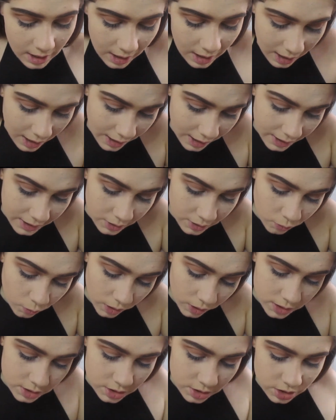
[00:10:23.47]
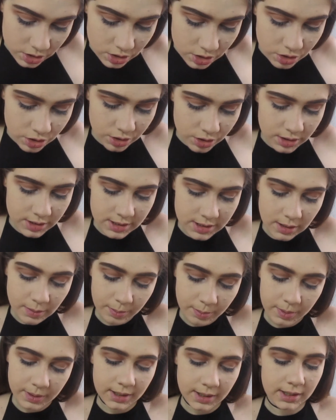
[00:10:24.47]
I want to dip
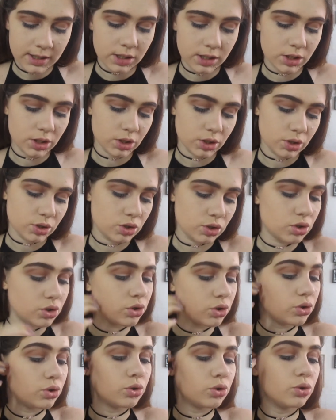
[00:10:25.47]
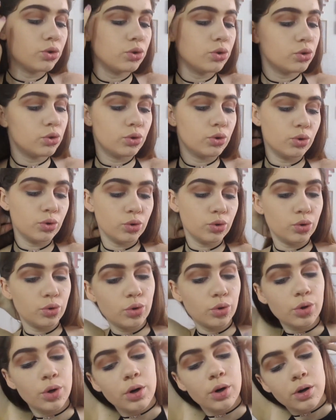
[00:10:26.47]

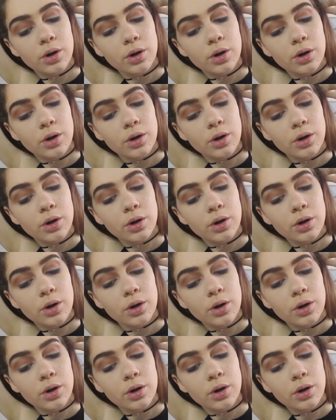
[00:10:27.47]
into